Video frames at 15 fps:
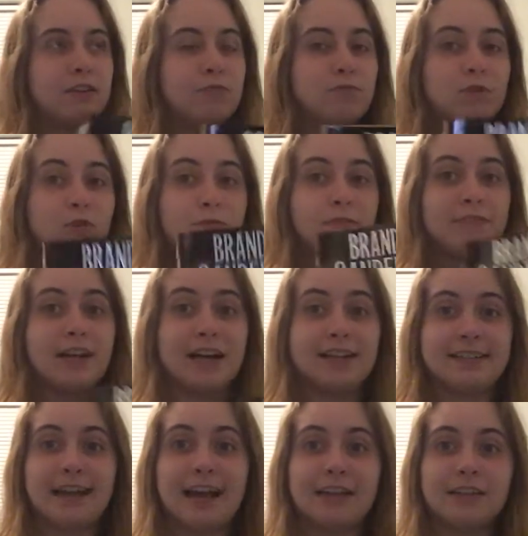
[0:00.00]
Well, we've got
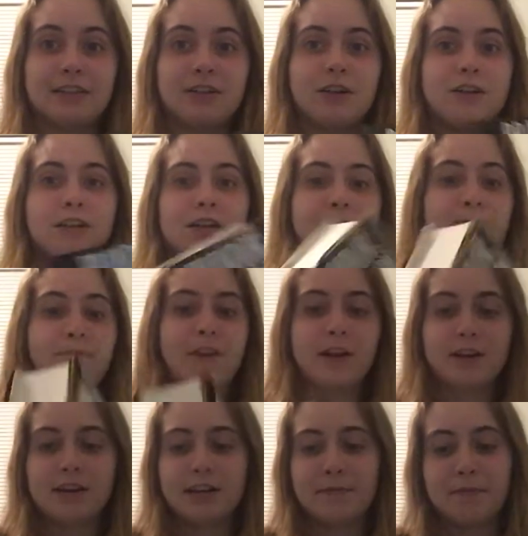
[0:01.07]
Dalinar.
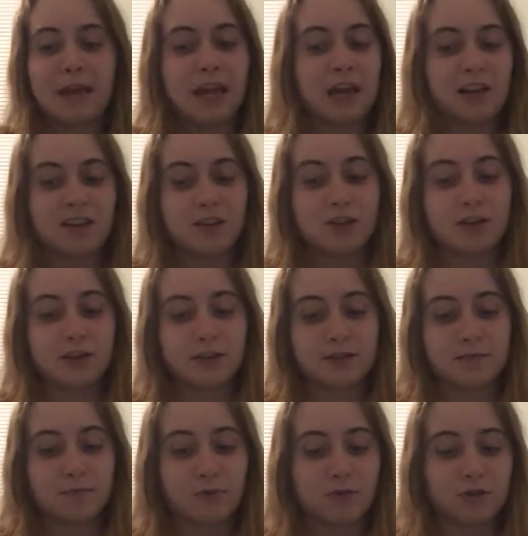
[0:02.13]
A
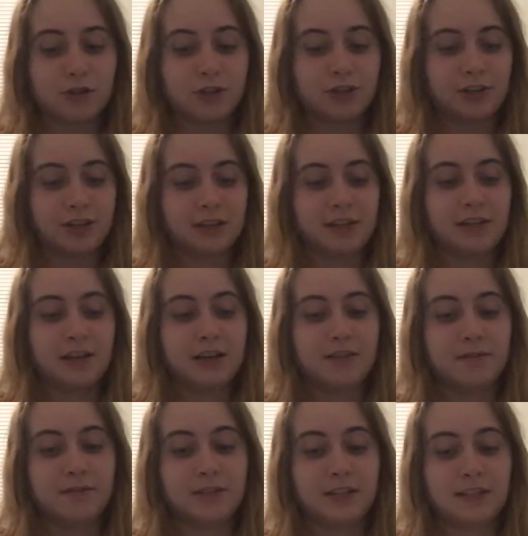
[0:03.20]
good portion
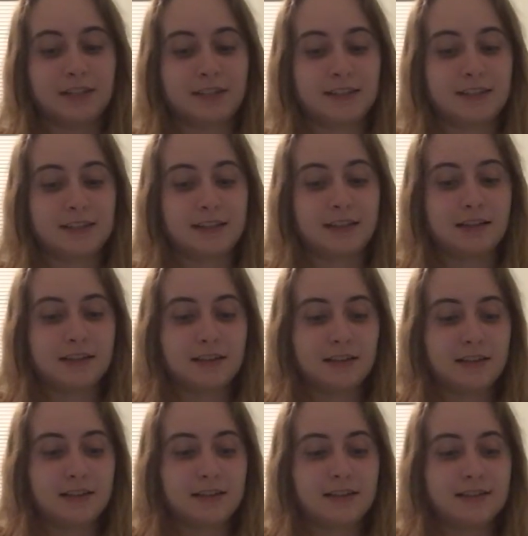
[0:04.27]
of this
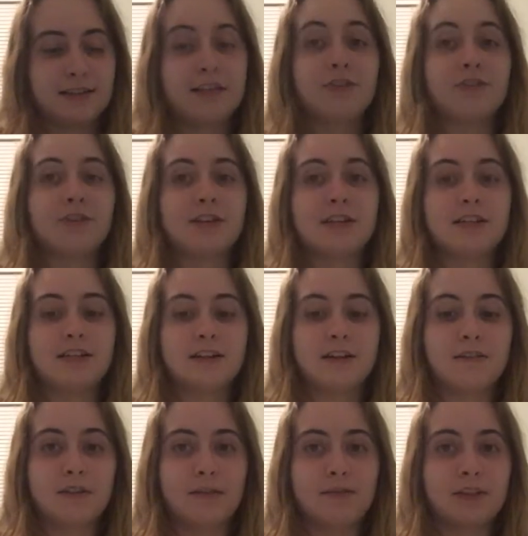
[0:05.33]
series,
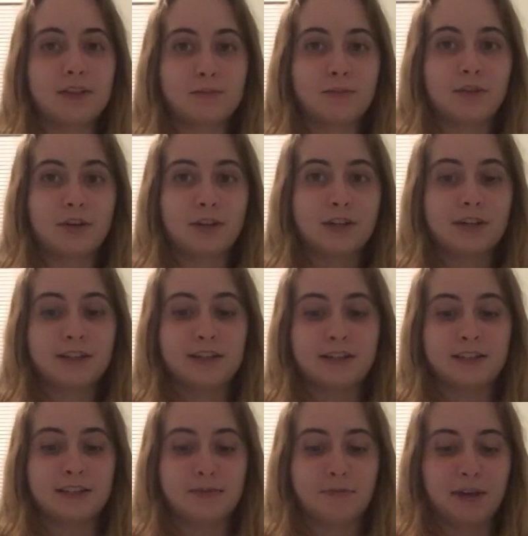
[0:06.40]
of this book,
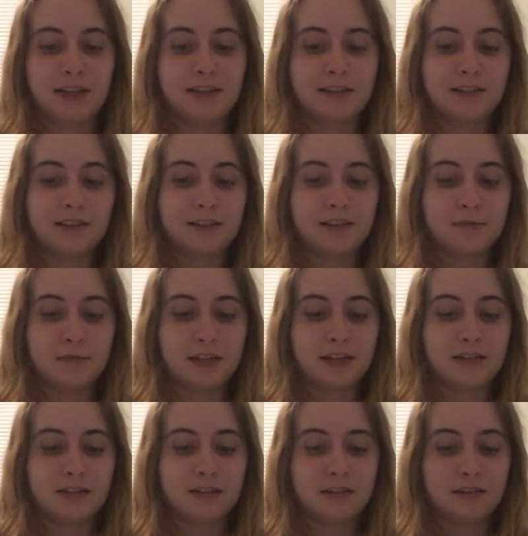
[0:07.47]
is basically
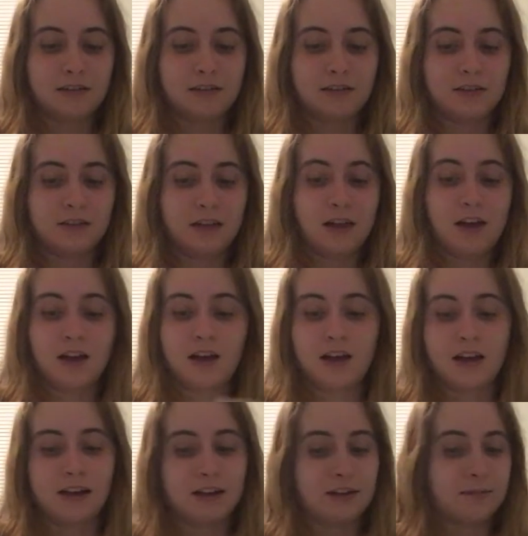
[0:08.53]
spent a
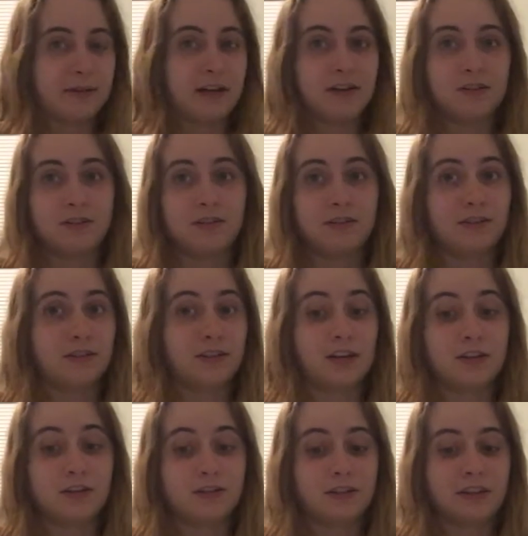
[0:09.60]
lot on
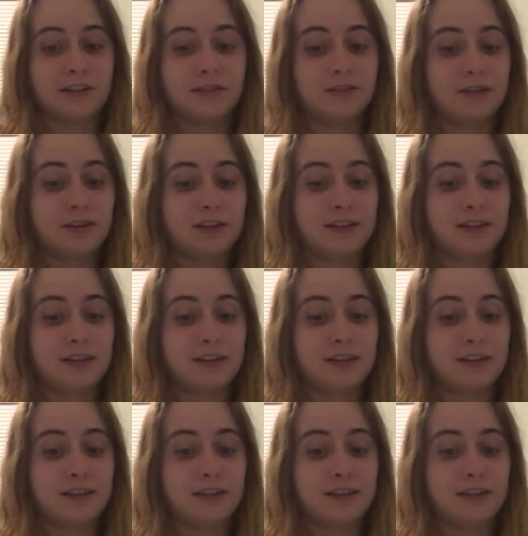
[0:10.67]
Dalinar.